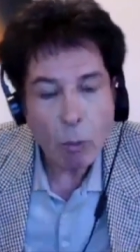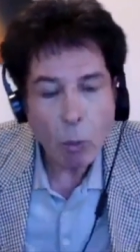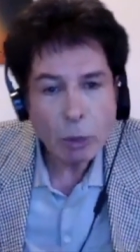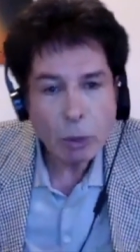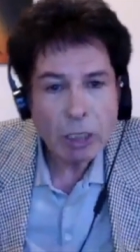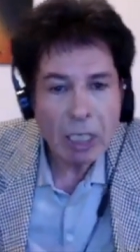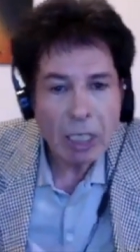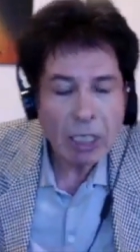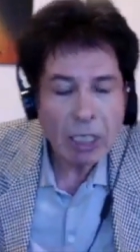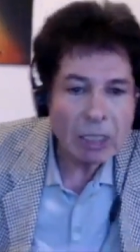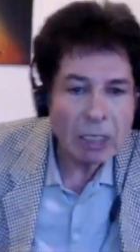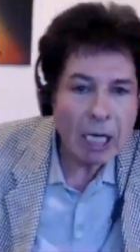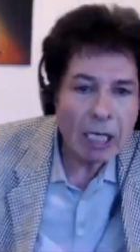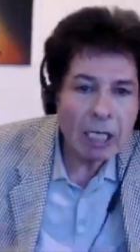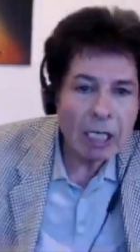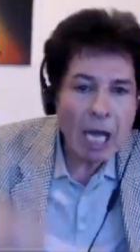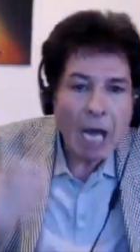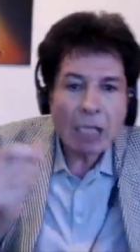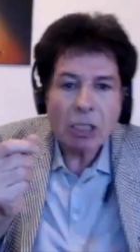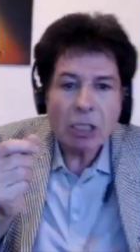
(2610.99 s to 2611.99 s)
What is the
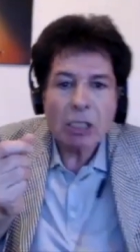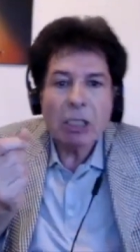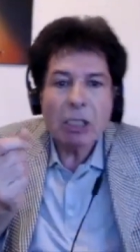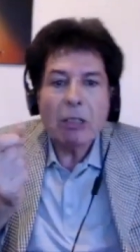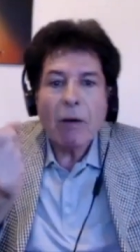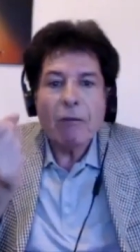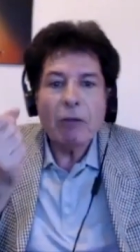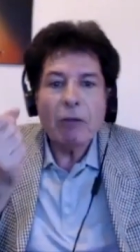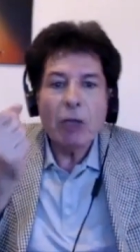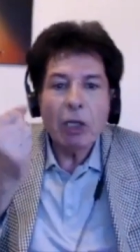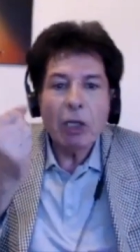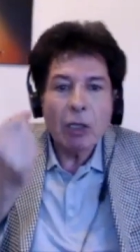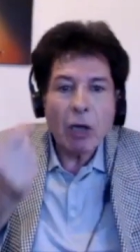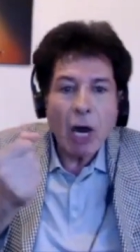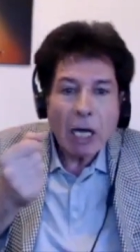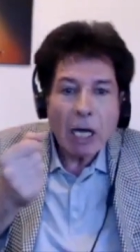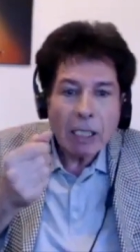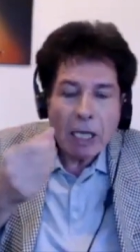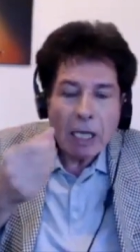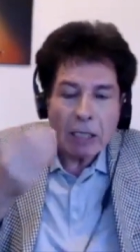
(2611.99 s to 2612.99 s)
reaction of
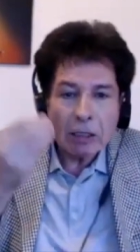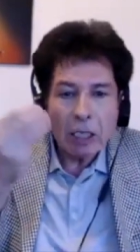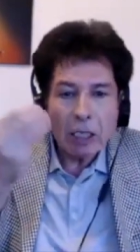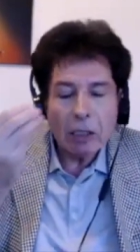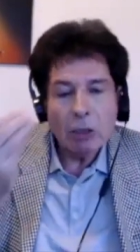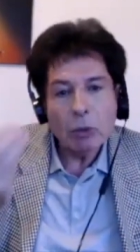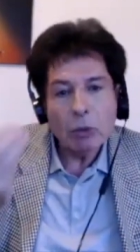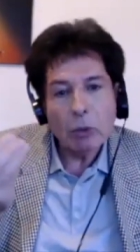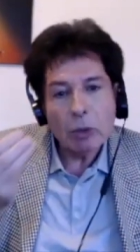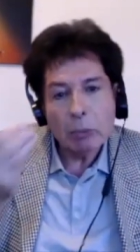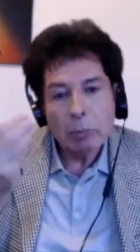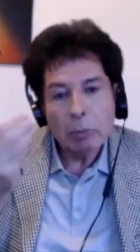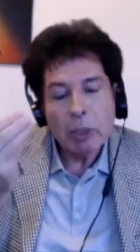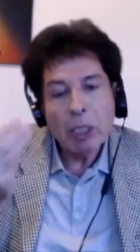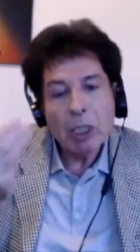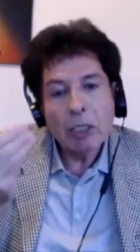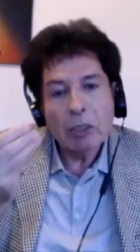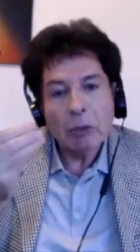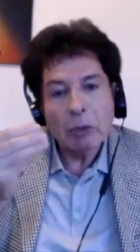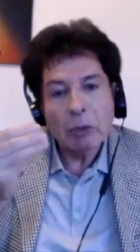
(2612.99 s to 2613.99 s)
Iranians in your
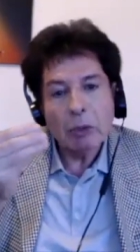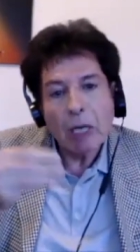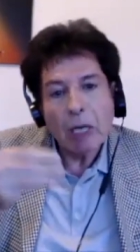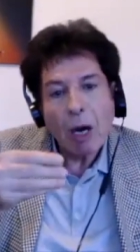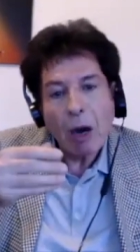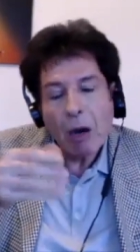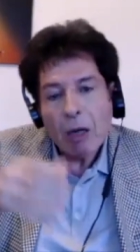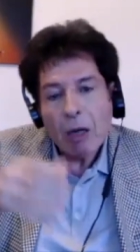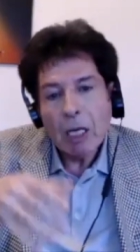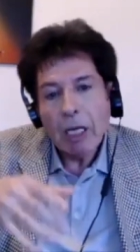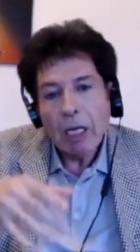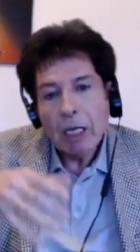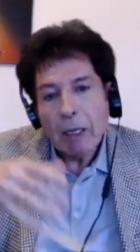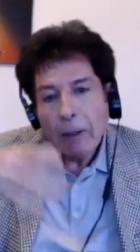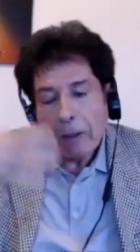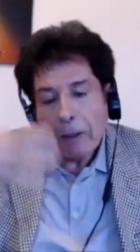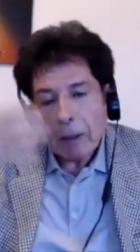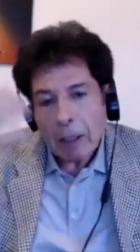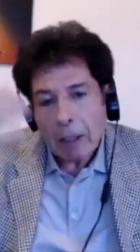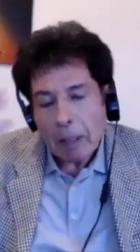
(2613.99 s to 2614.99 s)
opinion now
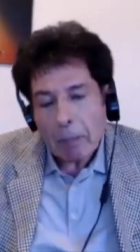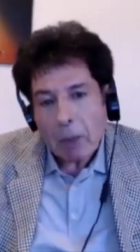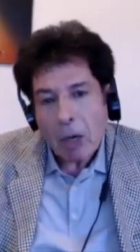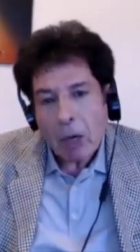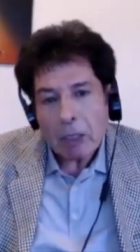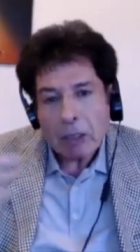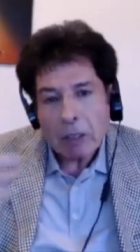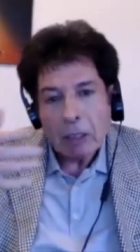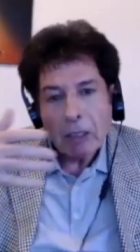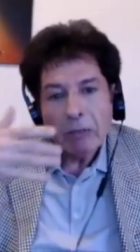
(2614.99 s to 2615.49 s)
about